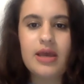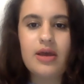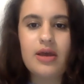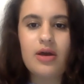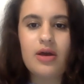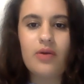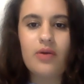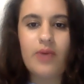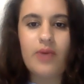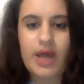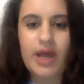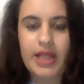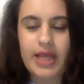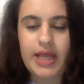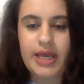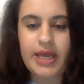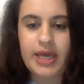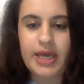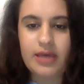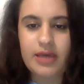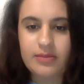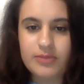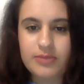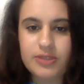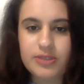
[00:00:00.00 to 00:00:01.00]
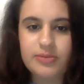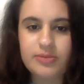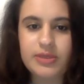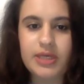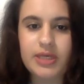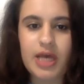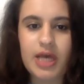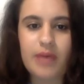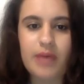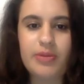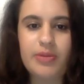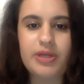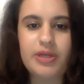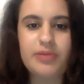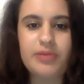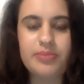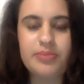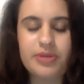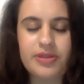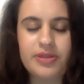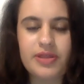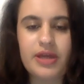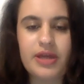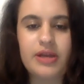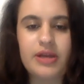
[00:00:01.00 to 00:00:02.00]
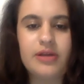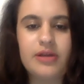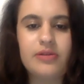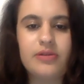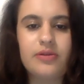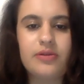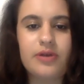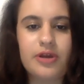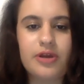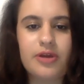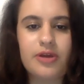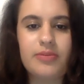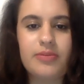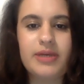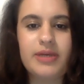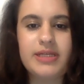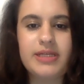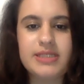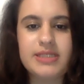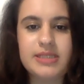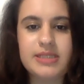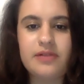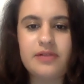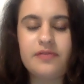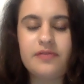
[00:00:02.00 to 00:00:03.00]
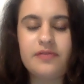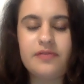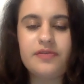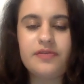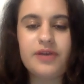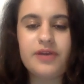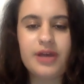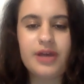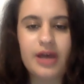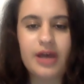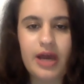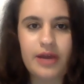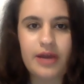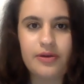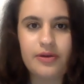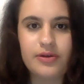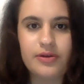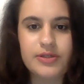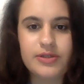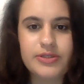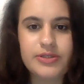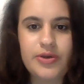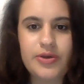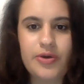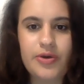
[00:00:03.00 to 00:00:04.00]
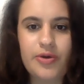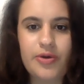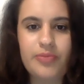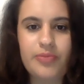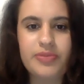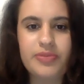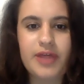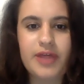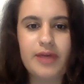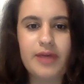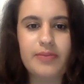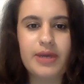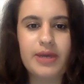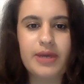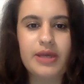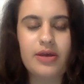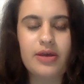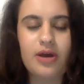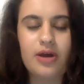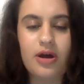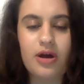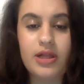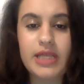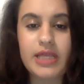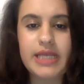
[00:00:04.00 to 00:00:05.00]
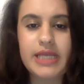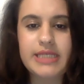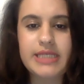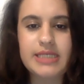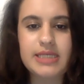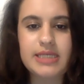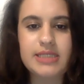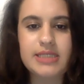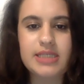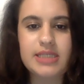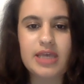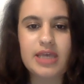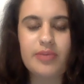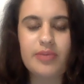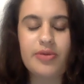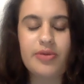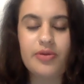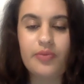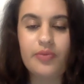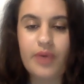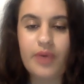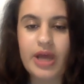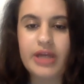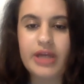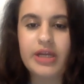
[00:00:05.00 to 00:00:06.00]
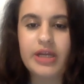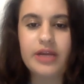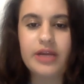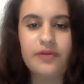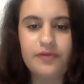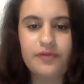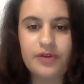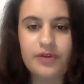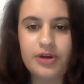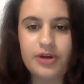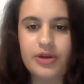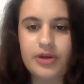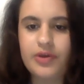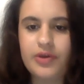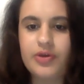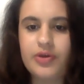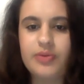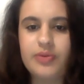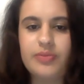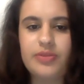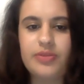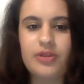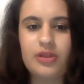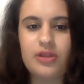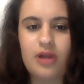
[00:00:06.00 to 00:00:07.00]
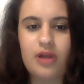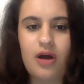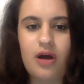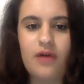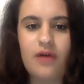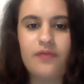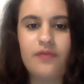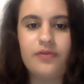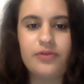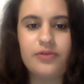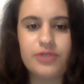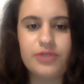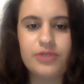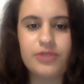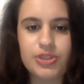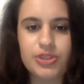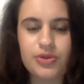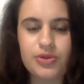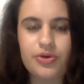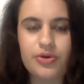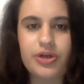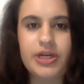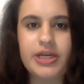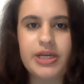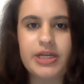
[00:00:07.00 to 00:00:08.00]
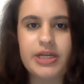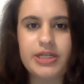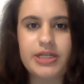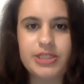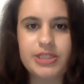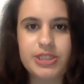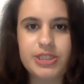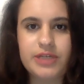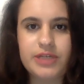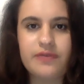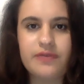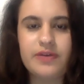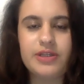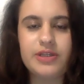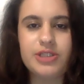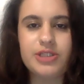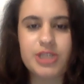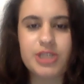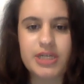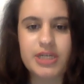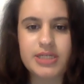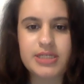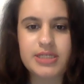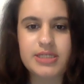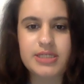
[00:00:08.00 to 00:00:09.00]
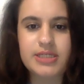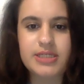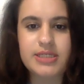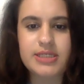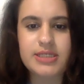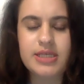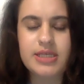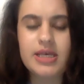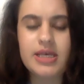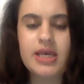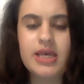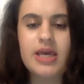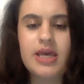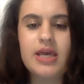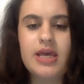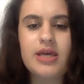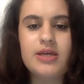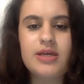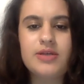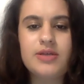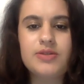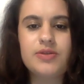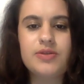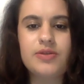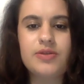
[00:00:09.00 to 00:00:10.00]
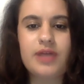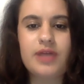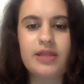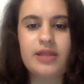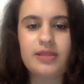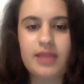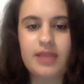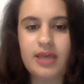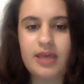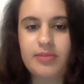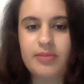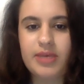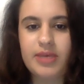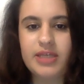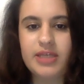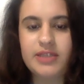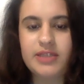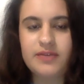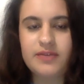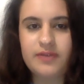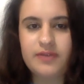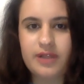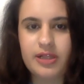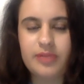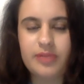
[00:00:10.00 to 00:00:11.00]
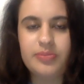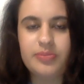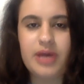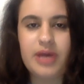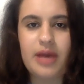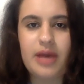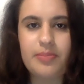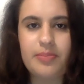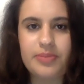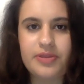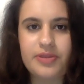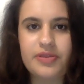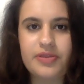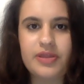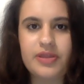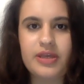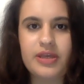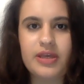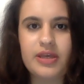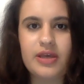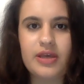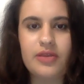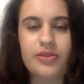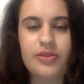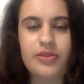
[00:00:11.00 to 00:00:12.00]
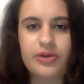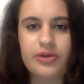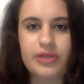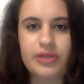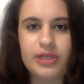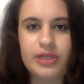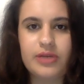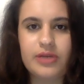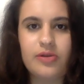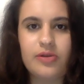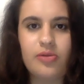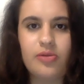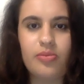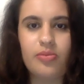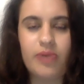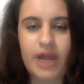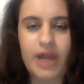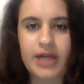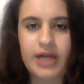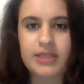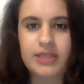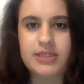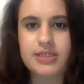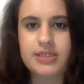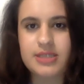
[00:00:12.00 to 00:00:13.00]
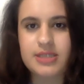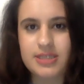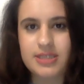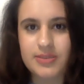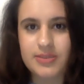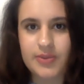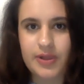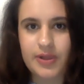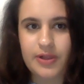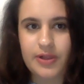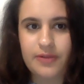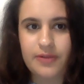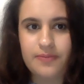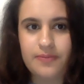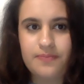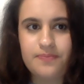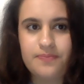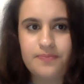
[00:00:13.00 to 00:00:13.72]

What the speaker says: While I aim to become an empathetic lawyer myself, I also hope that my colleagues examine when and for whom the law falls short in achieving justice, so that they may develop empathy in their legal practice as well.